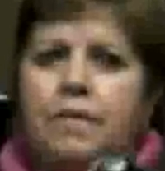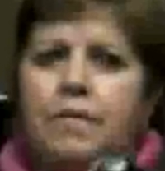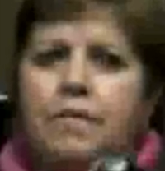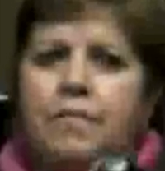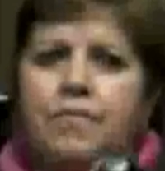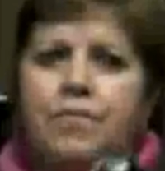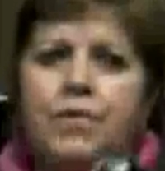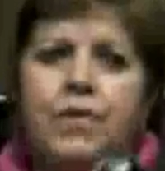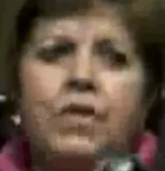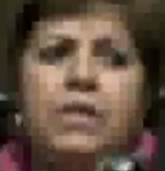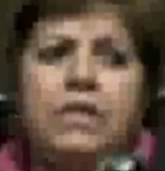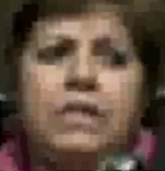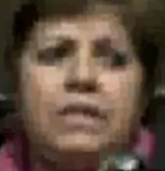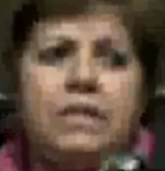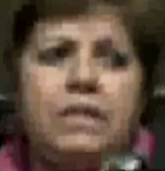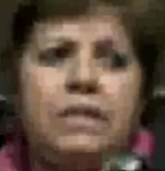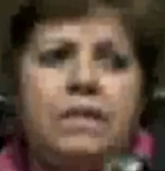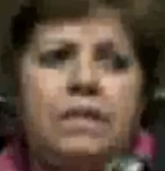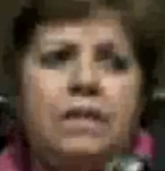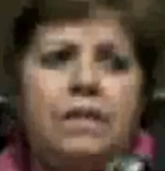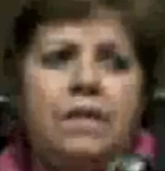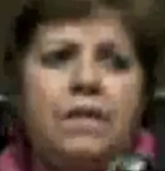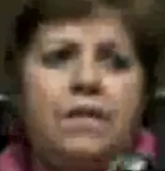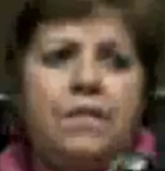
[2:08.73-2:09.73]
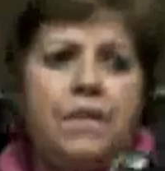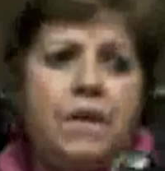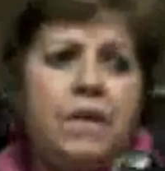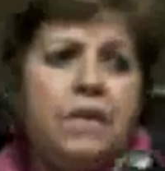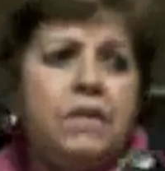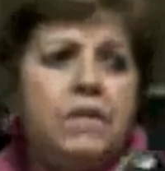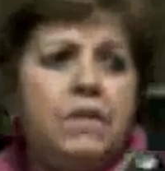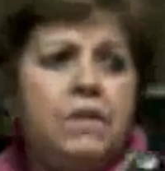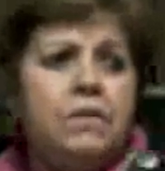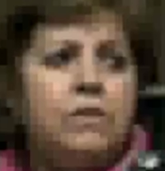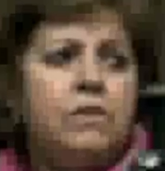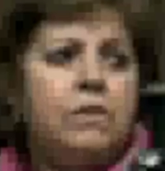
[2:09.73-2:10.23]
First,
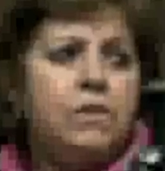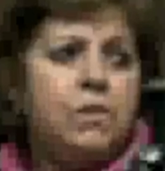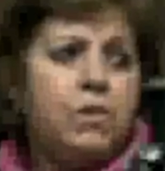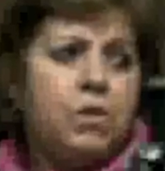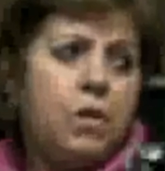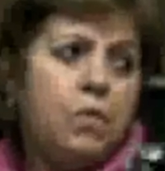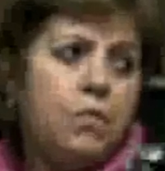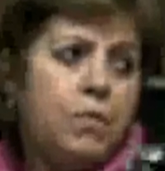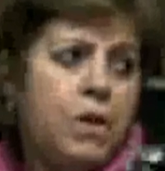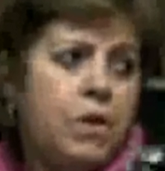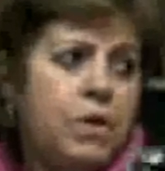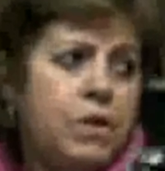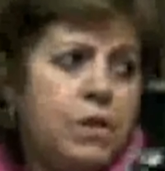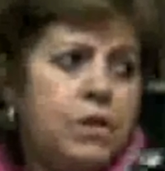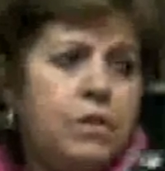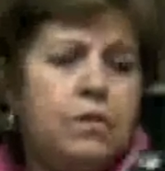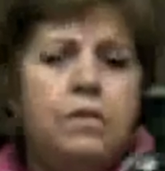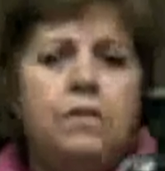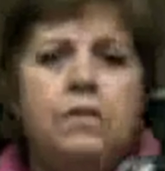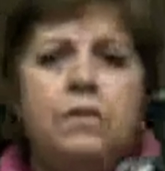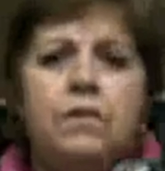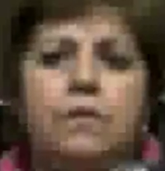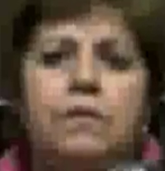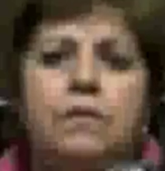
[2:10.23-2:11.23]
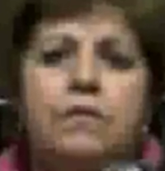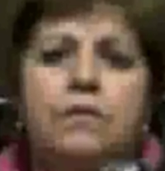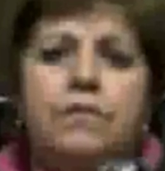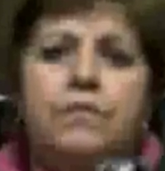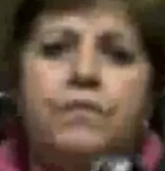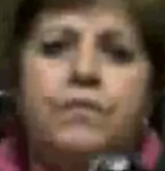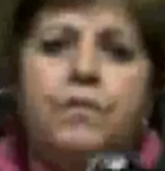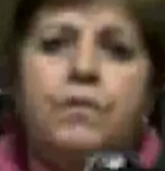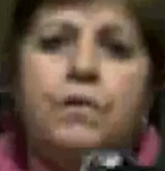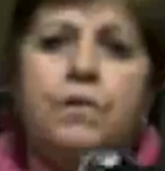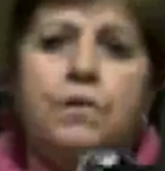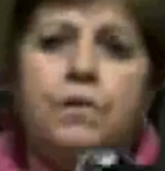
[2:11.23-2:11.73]
thank you so much
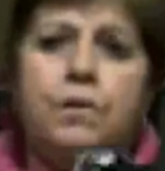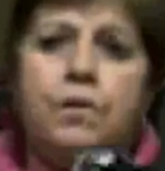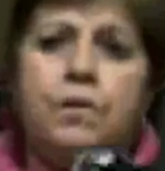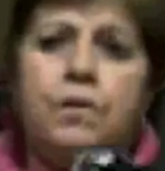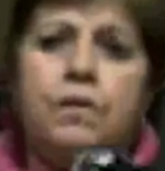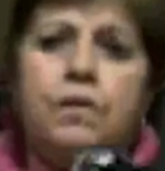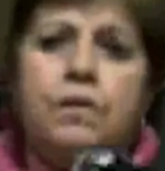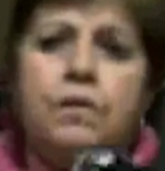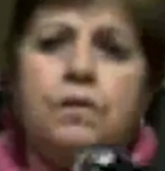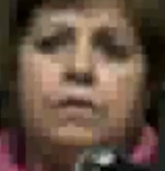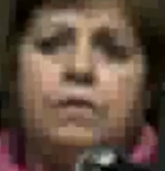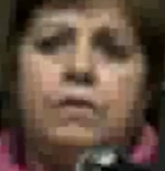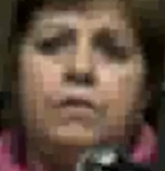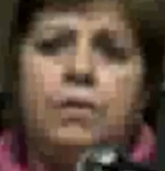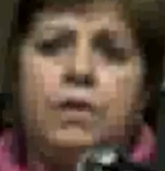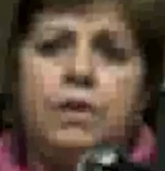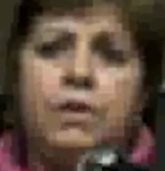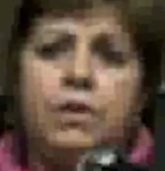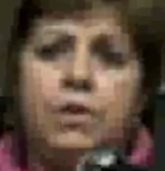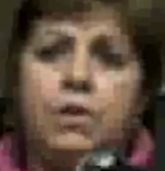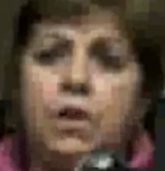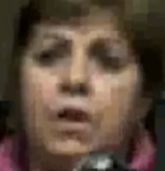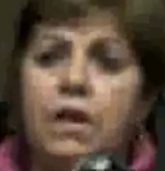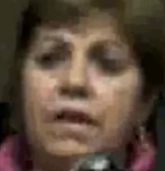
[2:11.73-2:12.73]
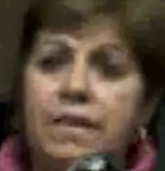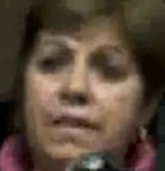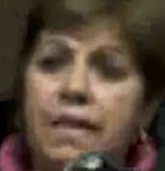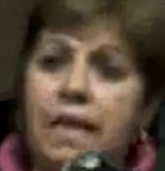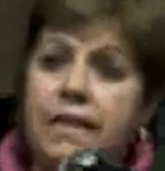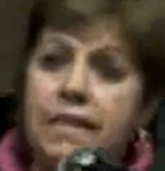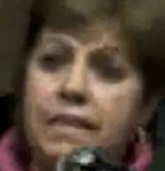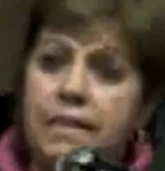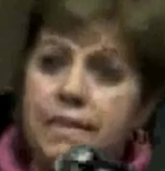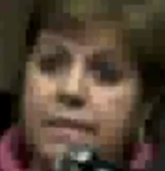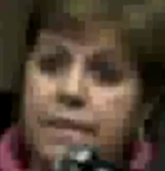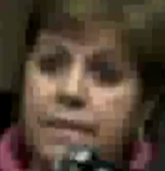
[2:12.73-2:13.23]
for your
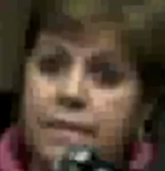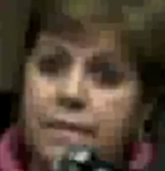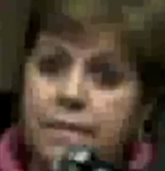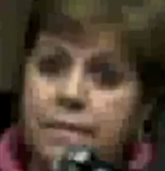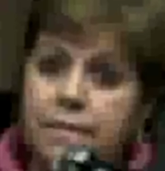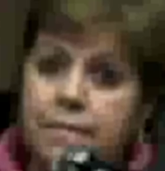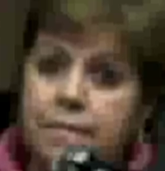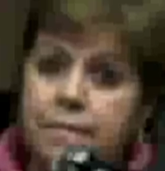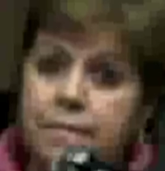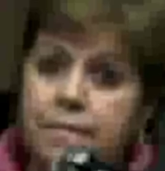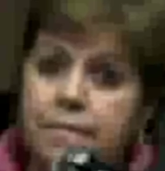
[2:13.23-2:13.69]
solidarity